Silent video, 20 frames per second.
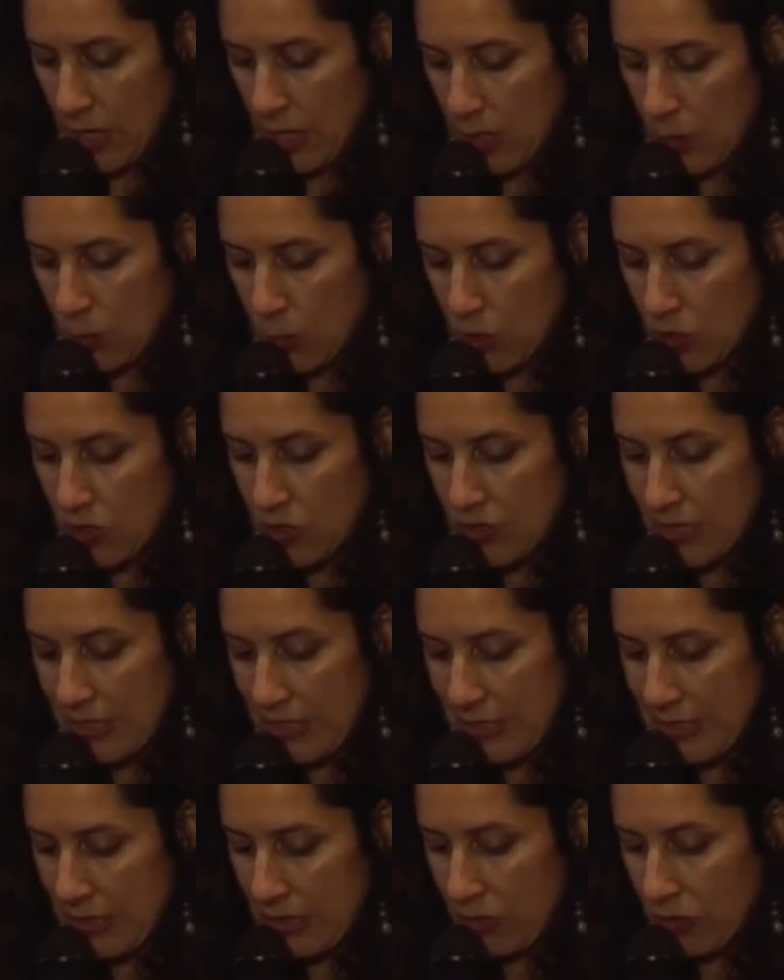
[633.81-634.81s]
in which
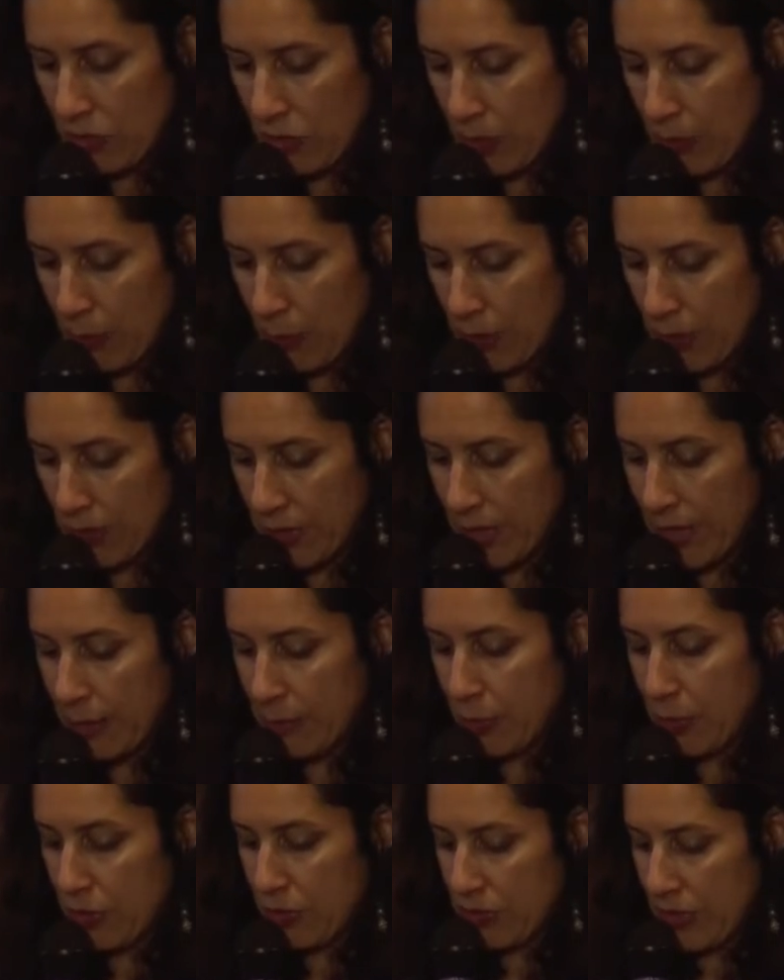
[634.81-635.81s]

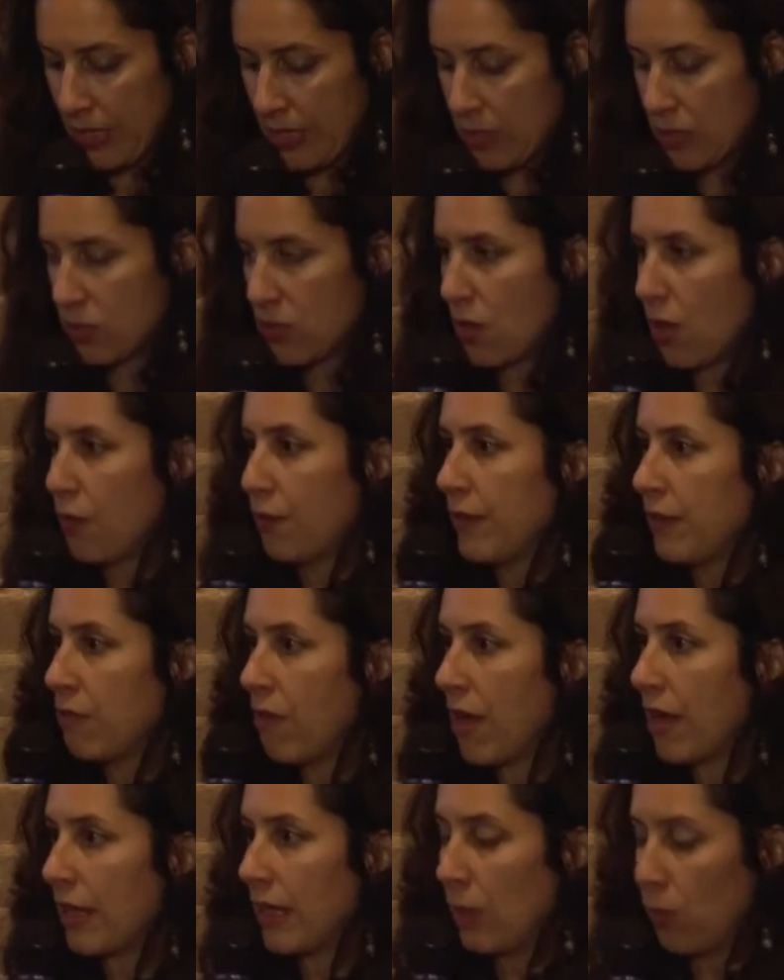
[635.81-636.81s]
63.9% of
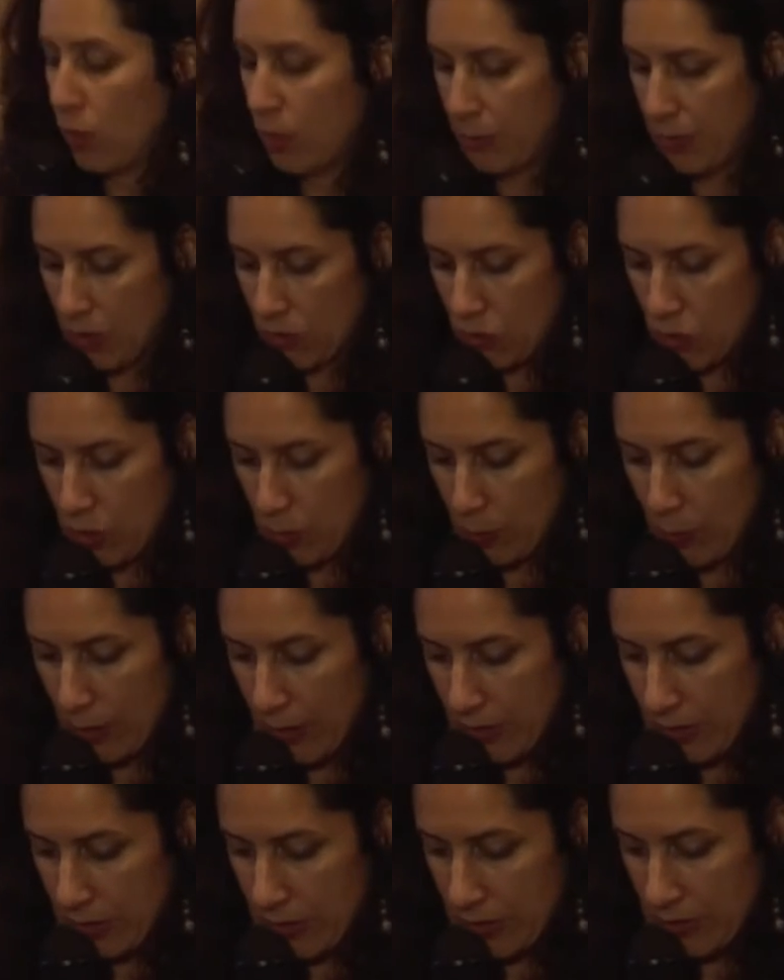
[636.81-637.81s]
Iraqi women
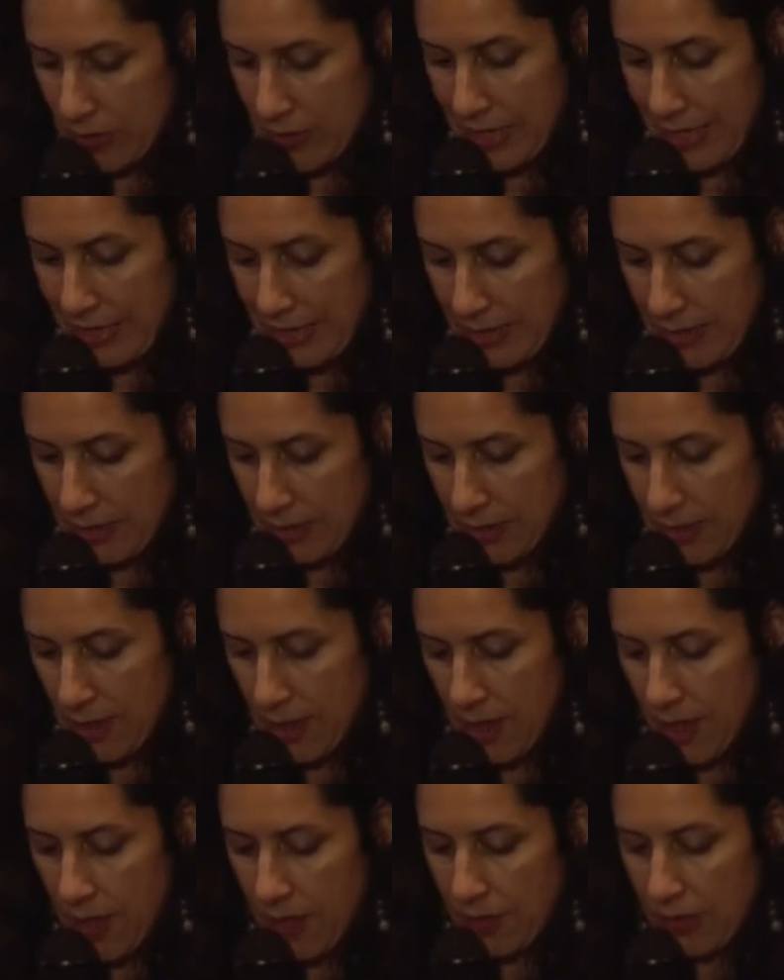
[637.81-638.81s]
respondents stated
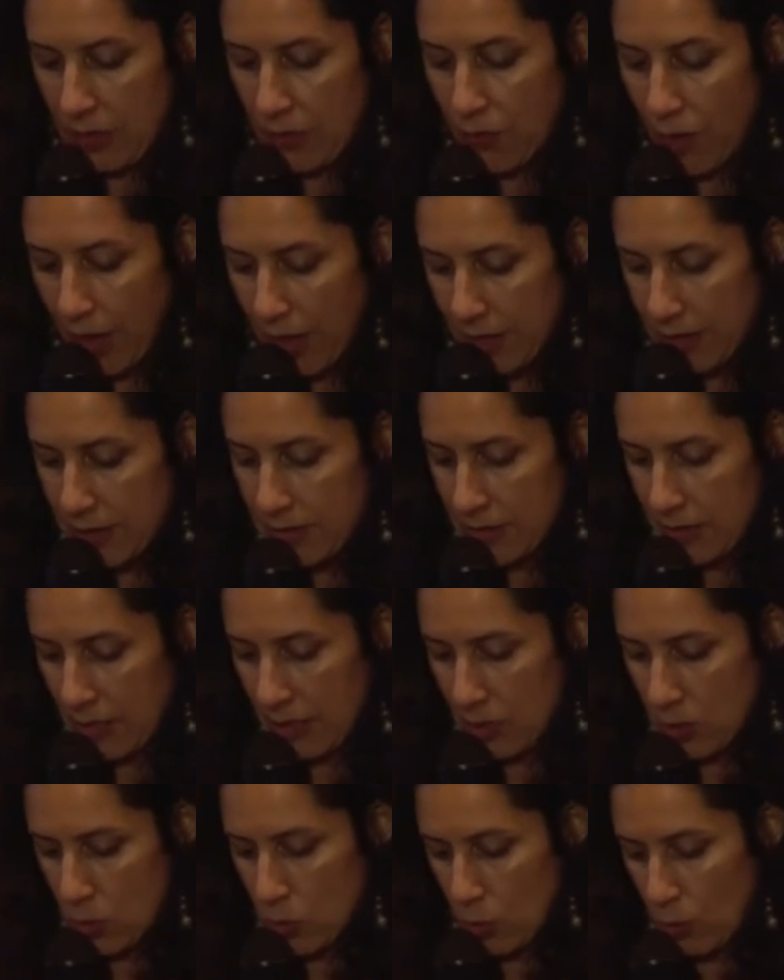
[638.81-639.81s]
that violence
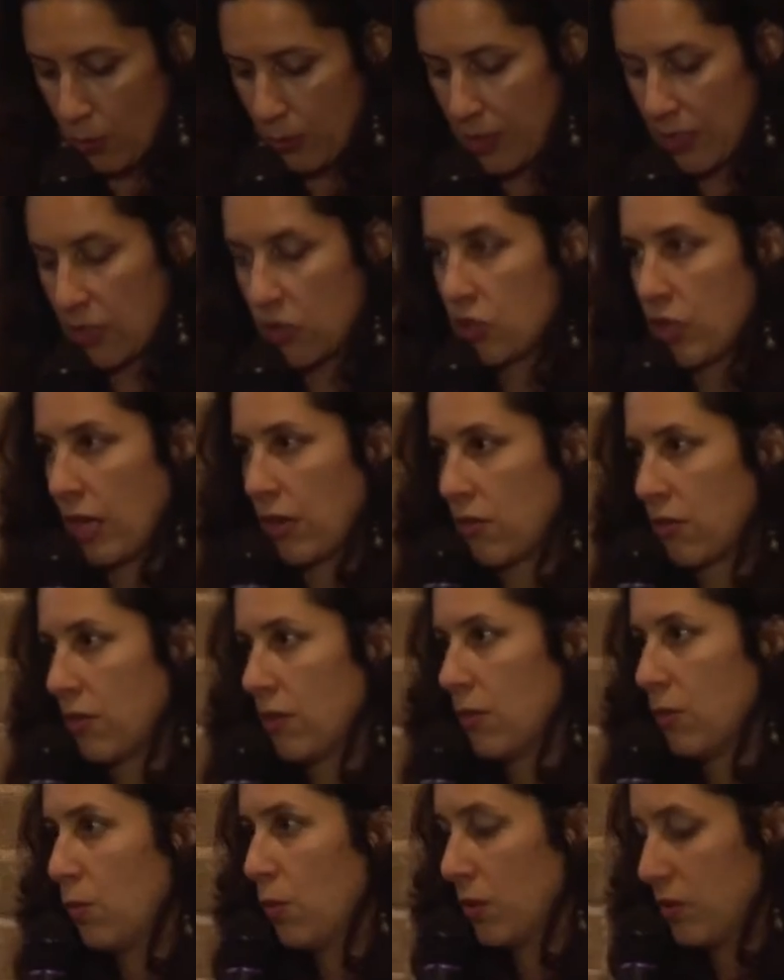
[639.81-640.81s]
against women in
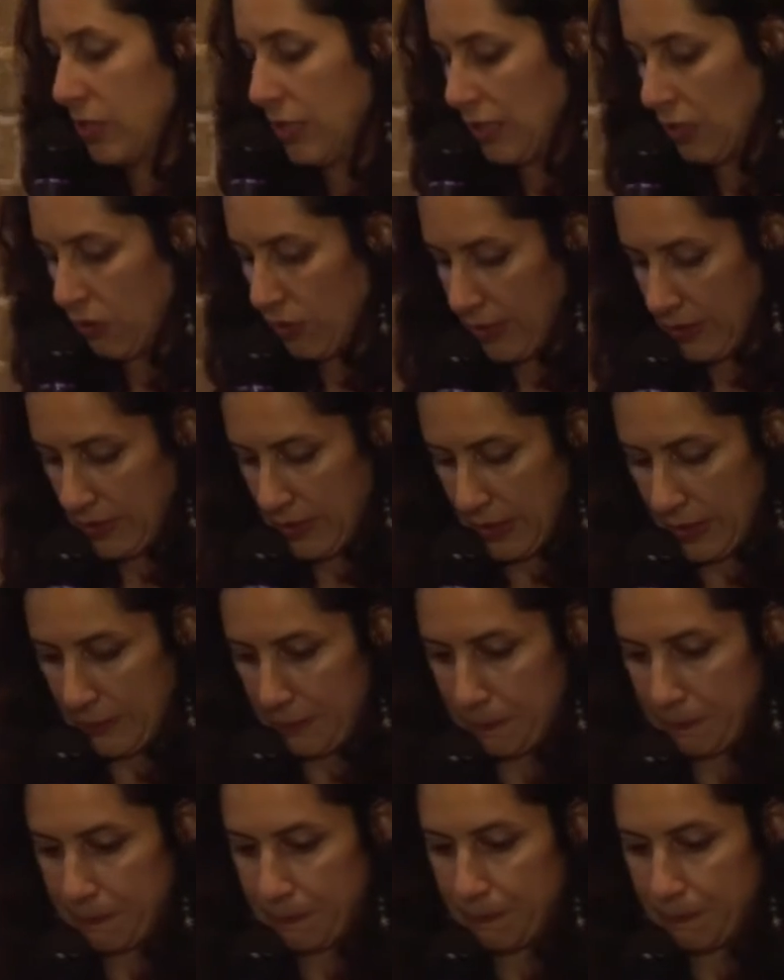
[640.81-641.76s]
general was increasing.